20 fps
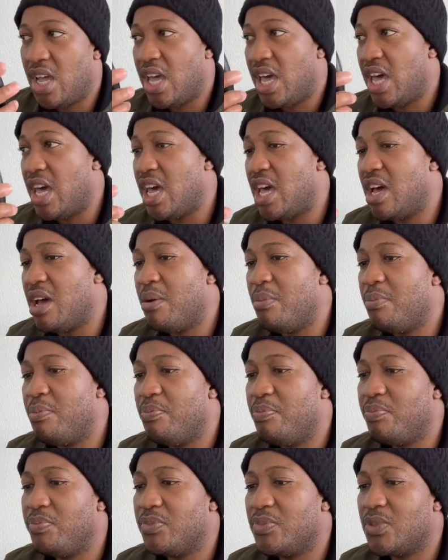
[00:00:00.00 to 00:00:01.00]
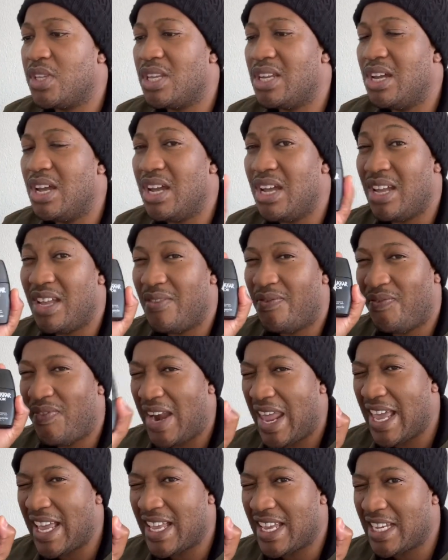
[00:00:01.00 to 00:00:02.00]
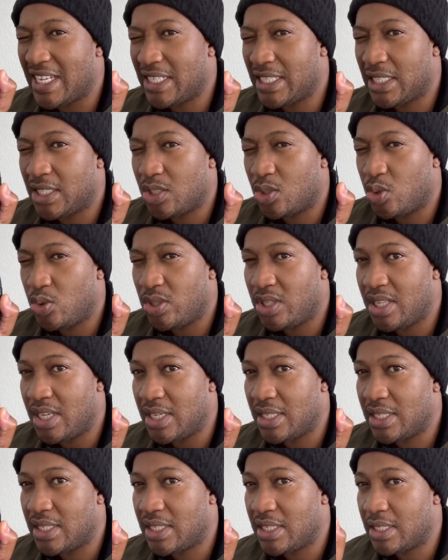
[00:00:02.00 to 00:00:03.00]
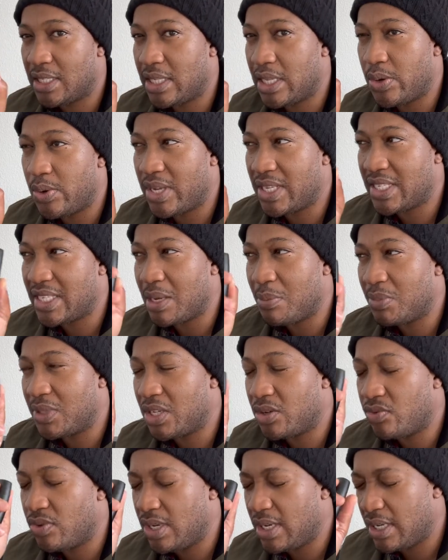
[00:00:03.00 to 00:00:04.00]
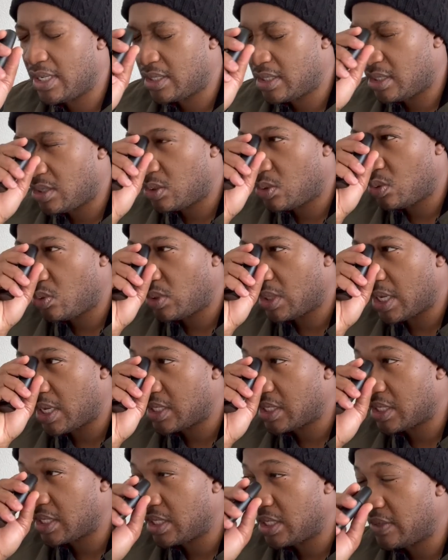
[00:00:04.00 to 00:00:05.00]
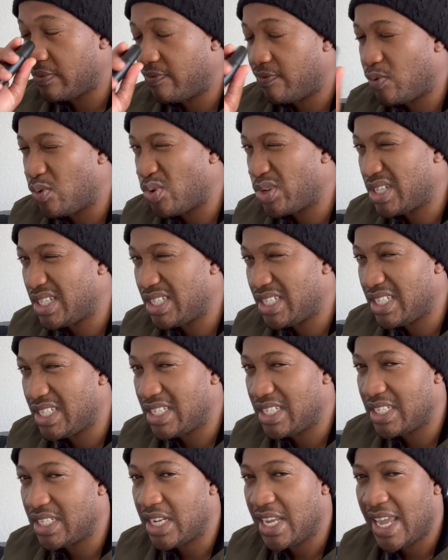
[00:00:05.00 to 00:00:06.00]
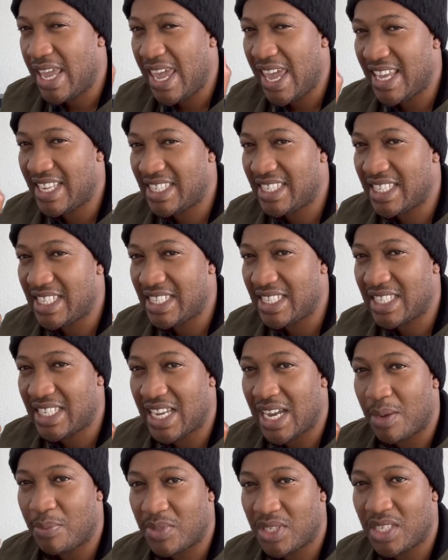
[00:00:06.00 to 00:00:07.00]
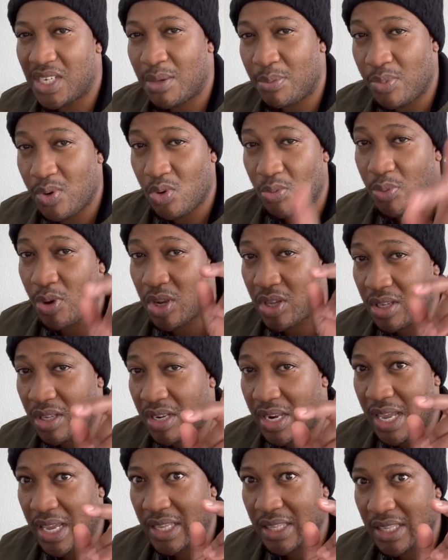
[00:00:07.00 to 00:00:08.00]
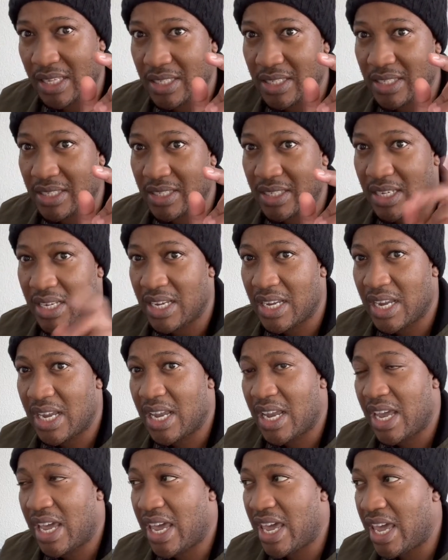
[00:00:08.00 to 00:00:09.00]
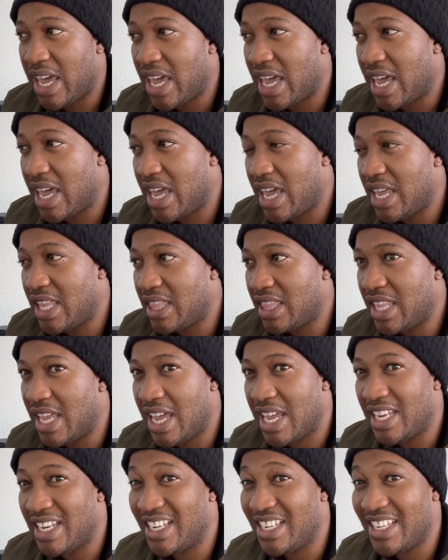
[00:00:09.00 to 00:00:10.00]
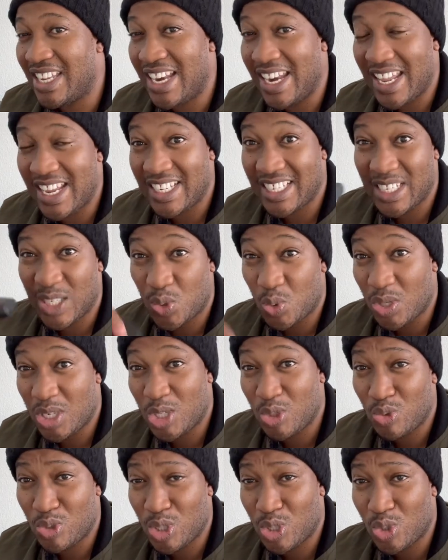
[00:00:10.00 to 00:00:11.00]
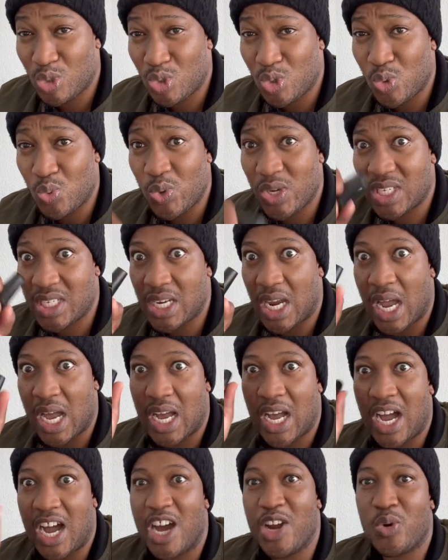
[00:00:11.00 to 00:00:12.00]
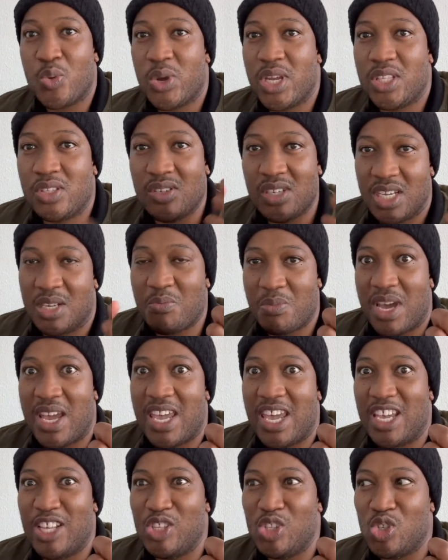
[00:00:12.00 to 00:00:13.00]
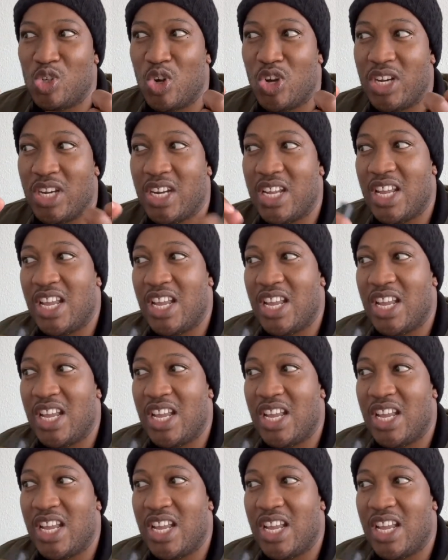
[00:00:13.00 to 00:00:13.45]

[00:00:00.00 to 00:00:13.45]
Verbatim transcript: Um, flankers to this, there was something released in 2014. Essence comes in a blue bottle like this. Uh, and then the latest 2022 which i can't wait to get my hands on